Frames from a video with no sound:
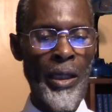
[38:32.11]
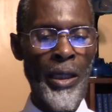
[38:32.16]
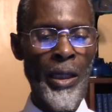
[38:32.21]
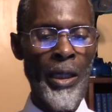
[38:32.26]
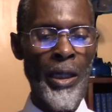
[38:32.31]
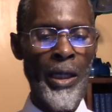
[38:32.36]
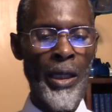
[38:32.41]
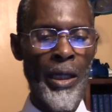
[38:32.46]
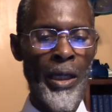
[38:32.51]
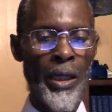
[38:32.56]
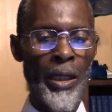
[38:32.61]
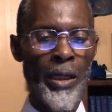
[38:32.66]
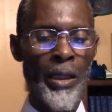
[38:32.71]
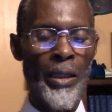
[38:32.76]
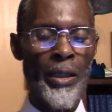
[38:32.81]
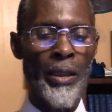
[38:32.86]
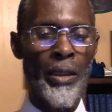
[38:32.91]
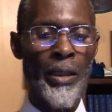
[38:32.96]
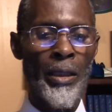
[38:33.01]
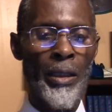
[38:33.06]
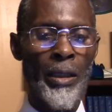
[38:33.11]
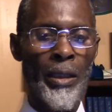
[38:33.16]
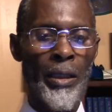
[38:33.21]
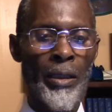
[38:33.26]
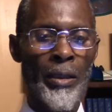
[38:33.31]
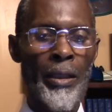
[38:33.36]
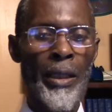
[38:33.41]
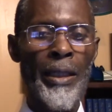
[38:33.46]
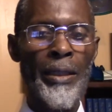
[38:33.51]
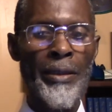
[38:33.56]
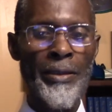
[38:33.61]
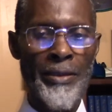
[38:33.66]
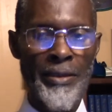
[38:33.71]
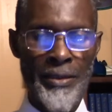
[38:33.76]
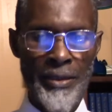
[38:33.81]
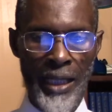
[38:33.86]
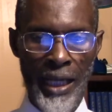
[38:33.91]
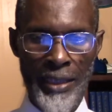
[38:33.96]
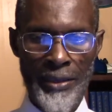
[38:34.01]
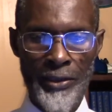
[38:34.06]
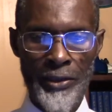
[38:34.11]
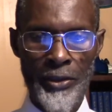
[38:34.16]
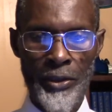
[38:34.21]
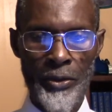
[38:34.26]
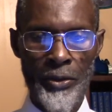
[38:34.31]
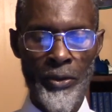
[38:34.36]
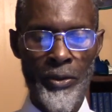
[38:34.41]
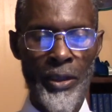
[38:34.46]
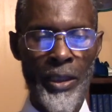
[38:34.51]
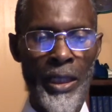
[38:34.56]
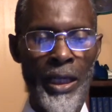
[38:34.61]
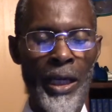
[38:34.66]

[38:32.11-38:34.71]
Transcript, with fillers: A statue. A statue.